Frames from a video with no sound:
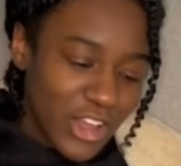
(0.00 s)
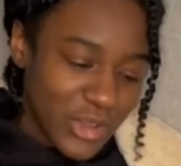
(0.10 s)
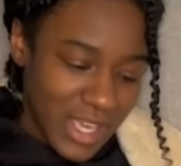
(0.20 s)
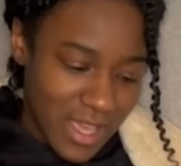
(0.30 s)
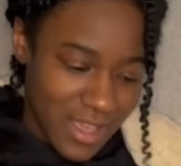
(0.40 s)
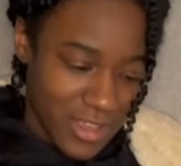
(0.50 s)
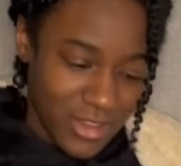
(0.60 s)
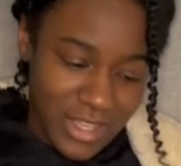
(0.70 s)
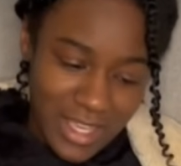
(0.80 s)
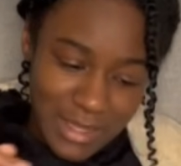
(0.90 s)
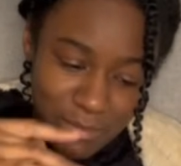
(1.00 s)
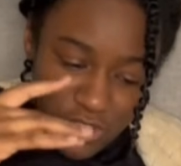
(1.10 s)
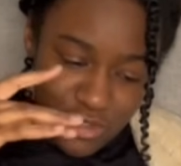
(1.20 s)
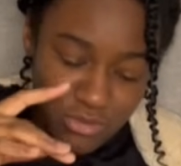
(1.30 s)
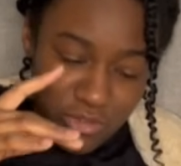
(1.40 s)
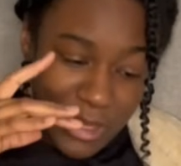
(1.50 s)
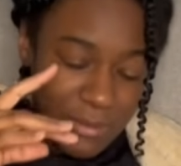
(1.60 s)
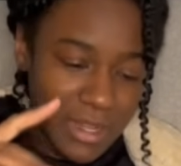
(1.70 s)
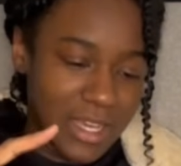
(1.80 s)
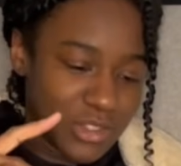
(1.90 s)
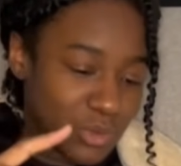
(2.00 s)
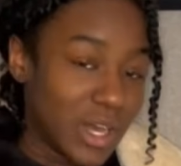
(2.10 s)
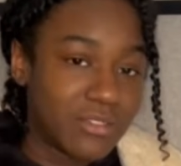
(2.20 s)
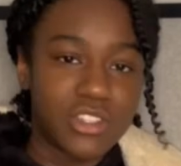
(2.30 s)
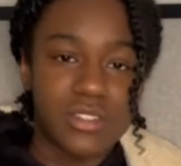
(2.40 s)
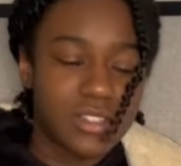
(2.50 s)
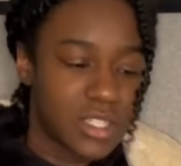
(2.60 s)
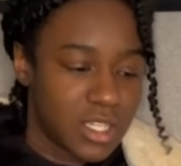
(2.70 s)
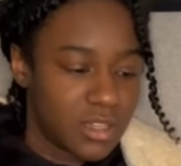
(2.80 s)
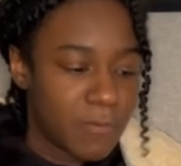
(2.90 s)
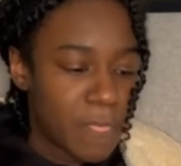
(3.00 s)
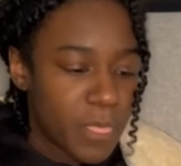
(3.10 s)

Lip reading: Okay, let me just verbalize what I've just seen.